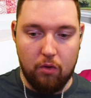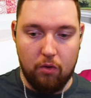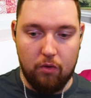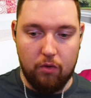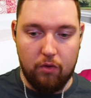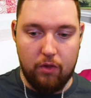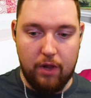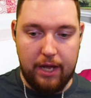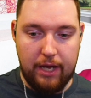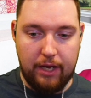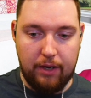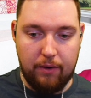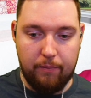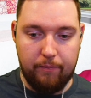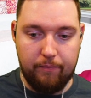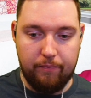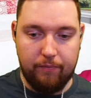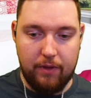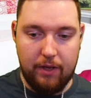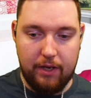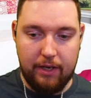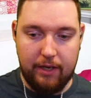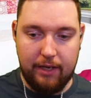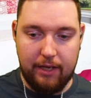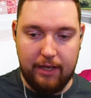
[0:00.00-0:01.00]
like
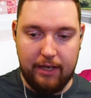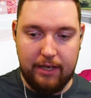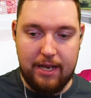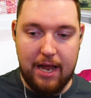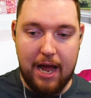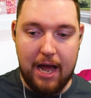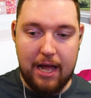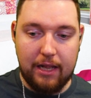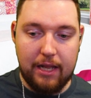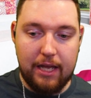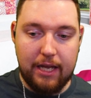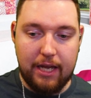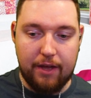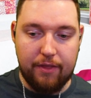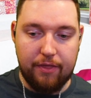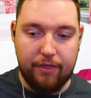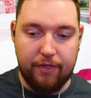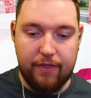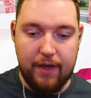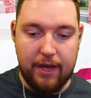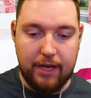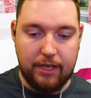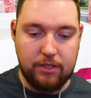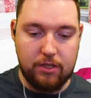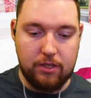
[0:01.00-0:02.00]
not like a
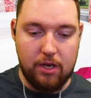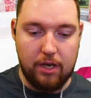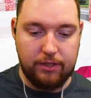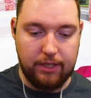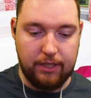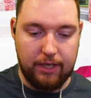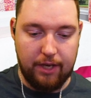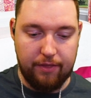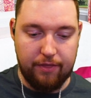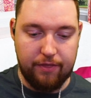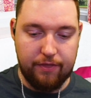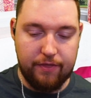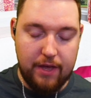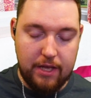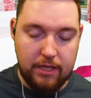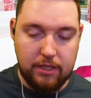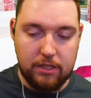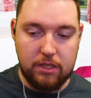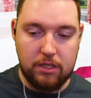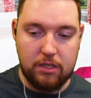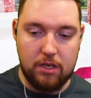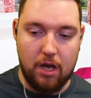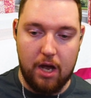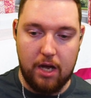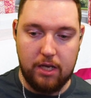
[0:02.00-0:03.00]
thick sauce, like a thin
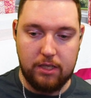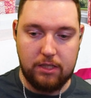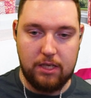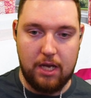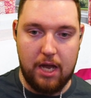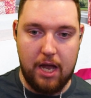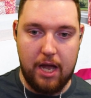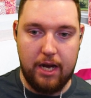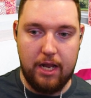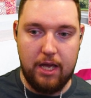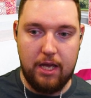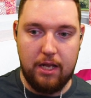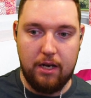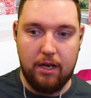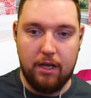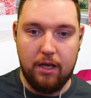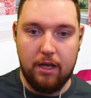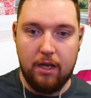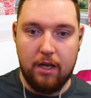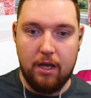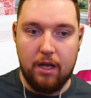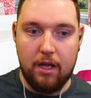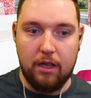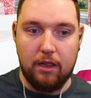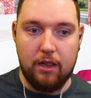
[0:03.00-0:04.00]
sauce on it,
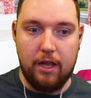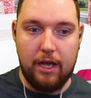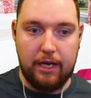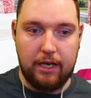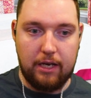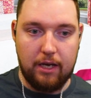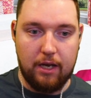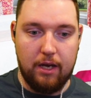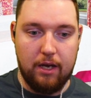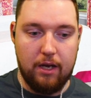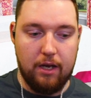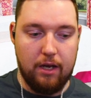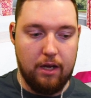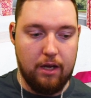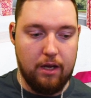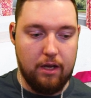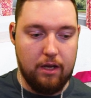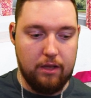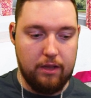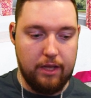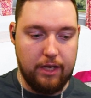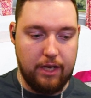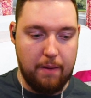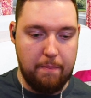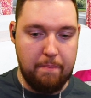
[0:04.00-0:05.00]
like
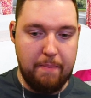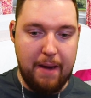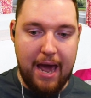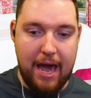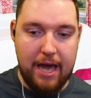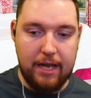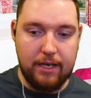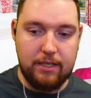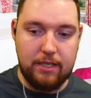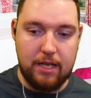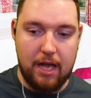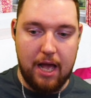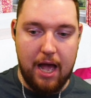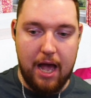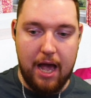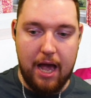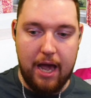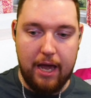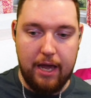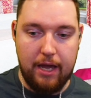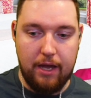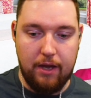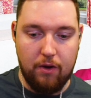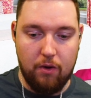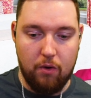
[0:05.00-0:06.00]
a pad
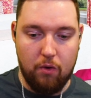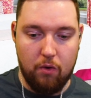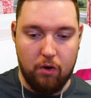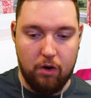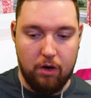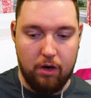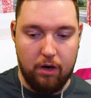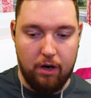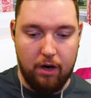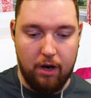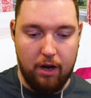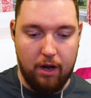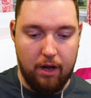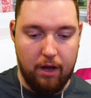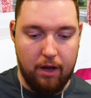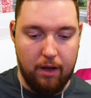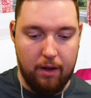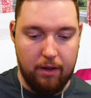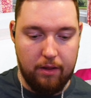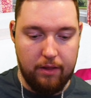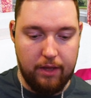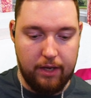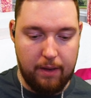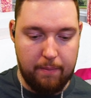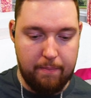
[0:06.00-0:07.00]
thai or
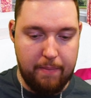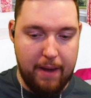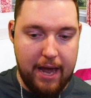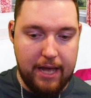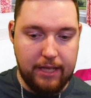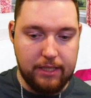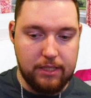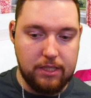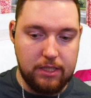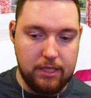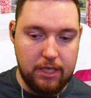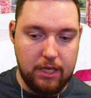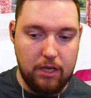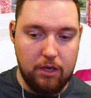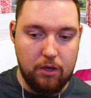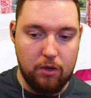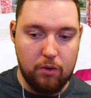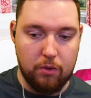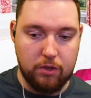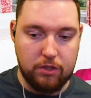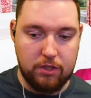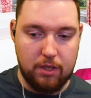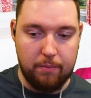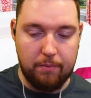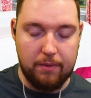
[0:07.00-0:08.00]
like a pad see or
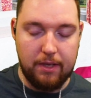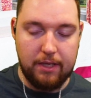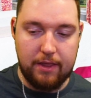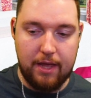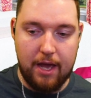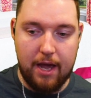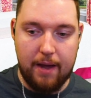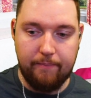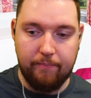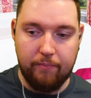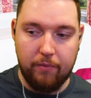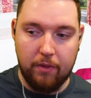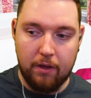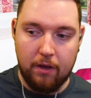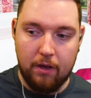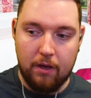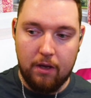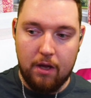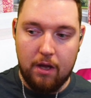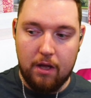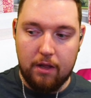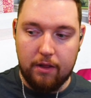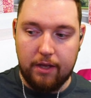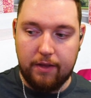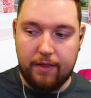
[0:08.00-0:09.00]
something like that
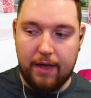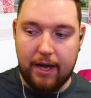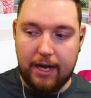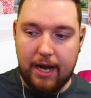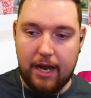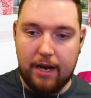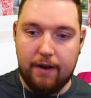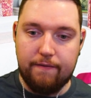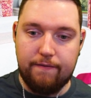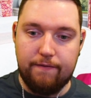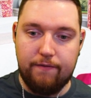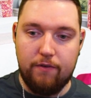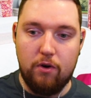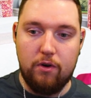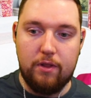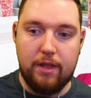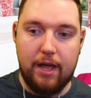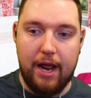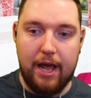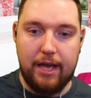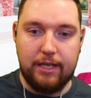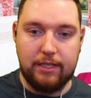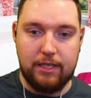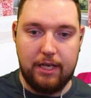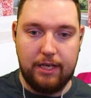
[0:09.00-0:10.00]
kind of food that
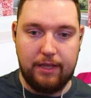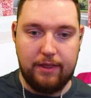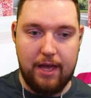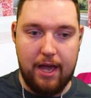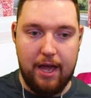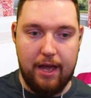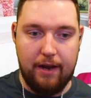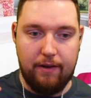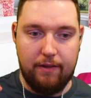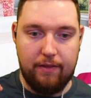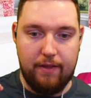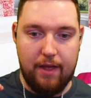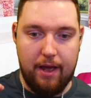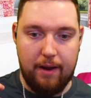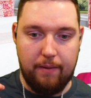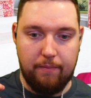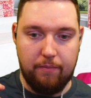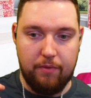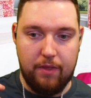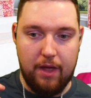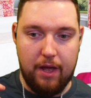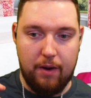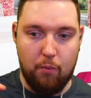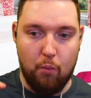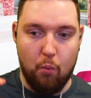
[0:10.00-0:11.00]
has like
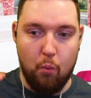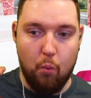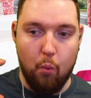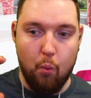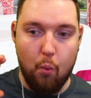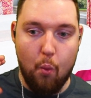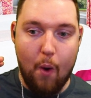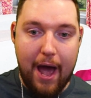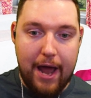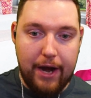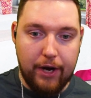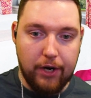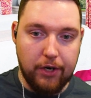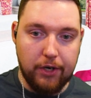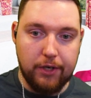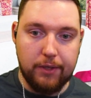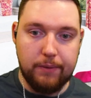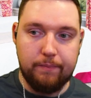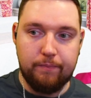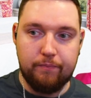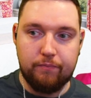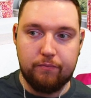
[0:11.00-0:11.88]
that wetter,